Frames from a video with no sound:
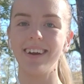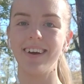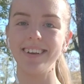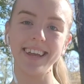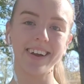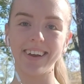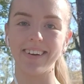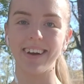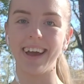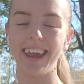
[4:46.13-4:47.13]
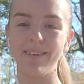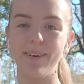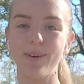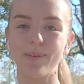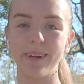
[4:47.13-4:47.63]
Ontario got hit
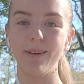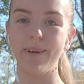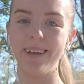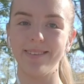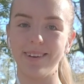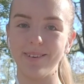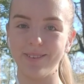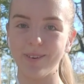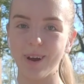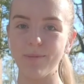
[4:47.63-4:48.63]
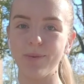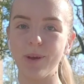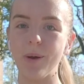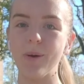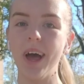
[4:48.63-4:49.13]
with a really bad snowstorm.
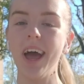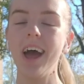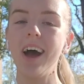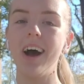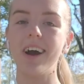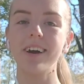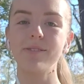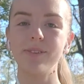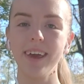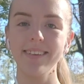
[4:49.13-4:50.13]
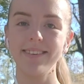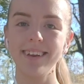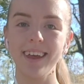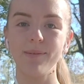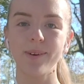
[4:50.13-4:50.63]
So, our flights
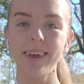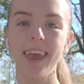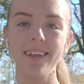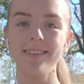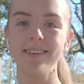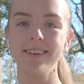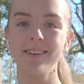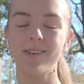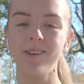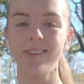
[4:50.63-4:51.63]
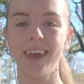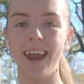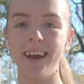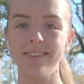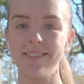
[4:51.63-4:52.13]
today were canceled. Crews got
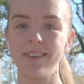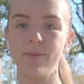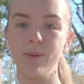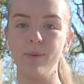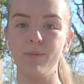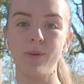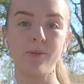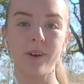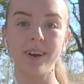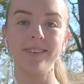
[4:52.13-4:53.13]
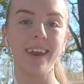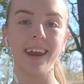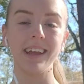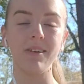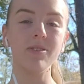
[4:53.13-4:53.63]
asked if we would prefer to stay
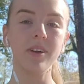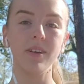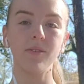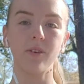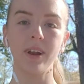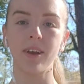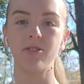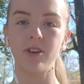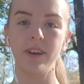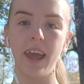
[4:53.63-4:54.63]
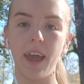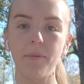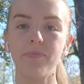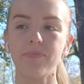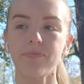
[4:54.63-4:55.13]
in Houston for an extra day